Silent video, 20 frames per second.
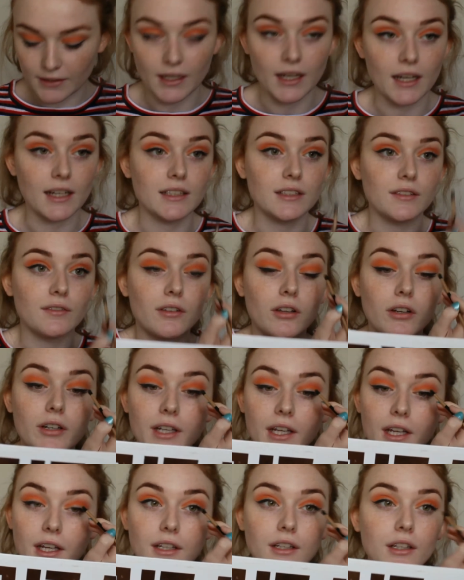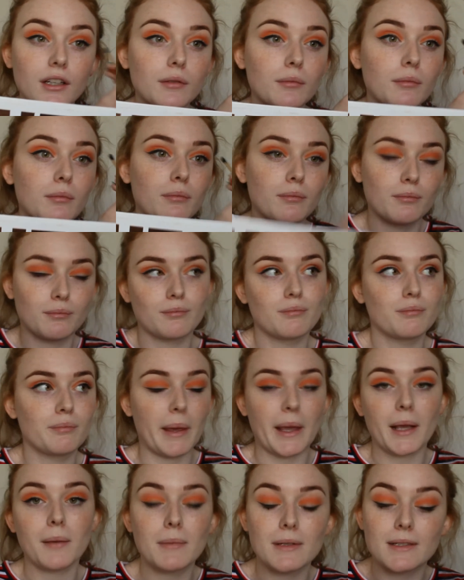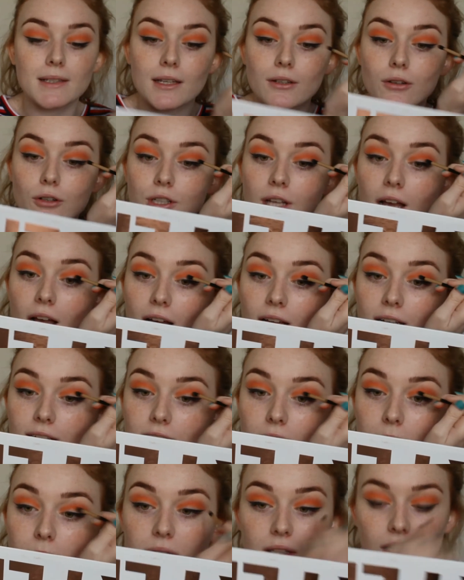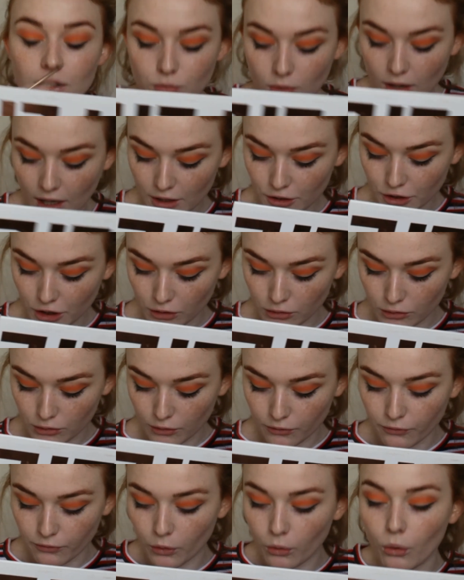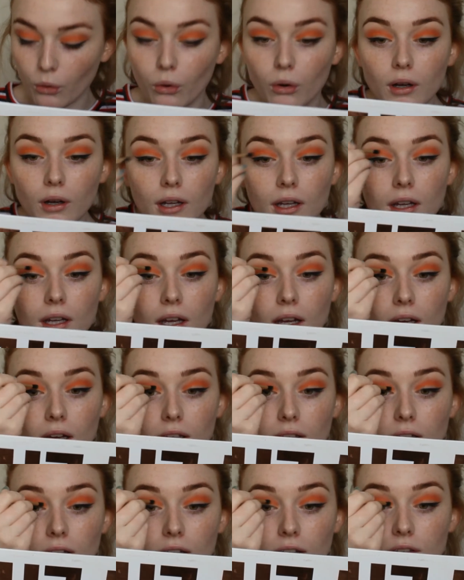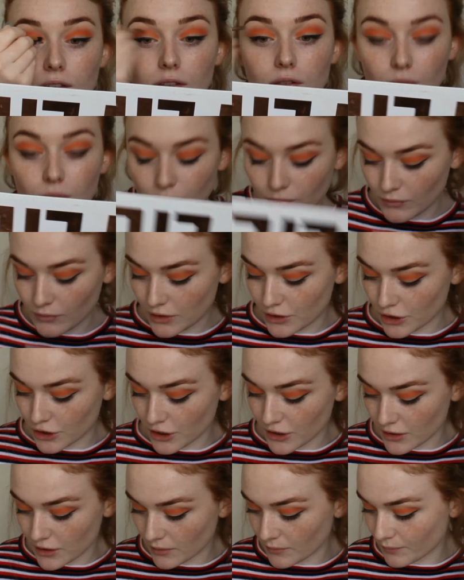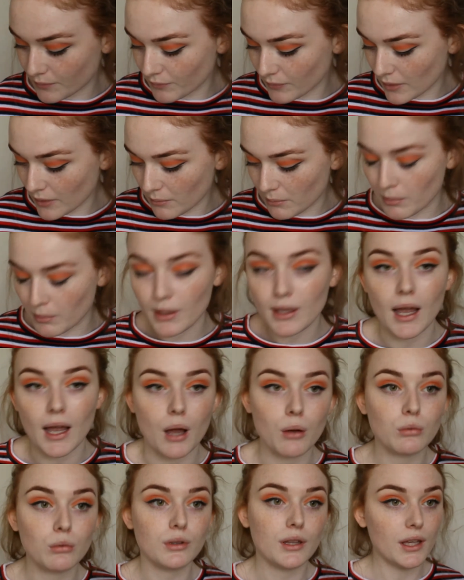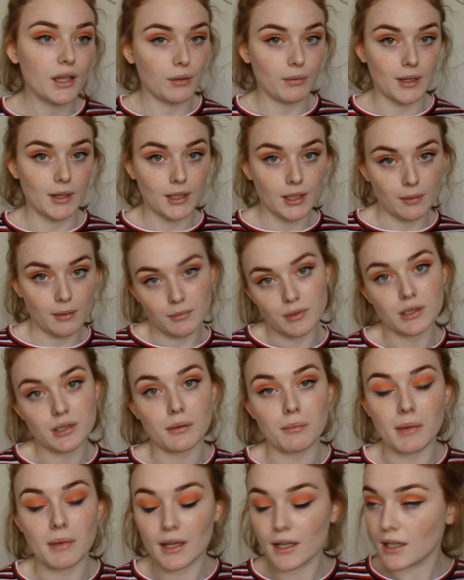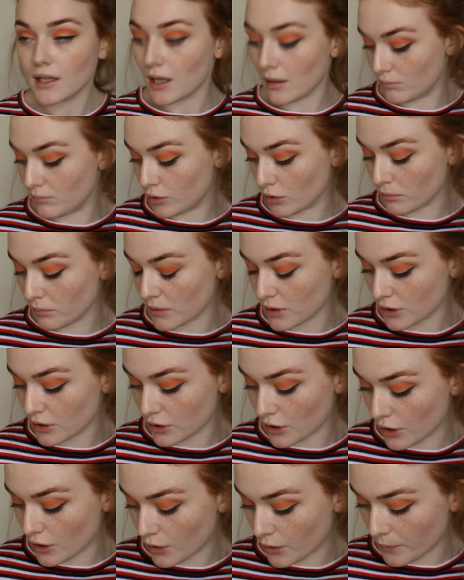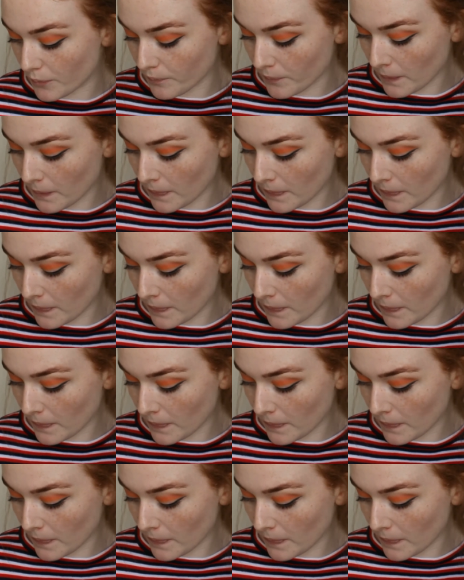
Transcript: guys of looking pigmented on your eyes. I mean, that's what eyeshadows are for. It's just be out there when it comes to makeup. Don't be so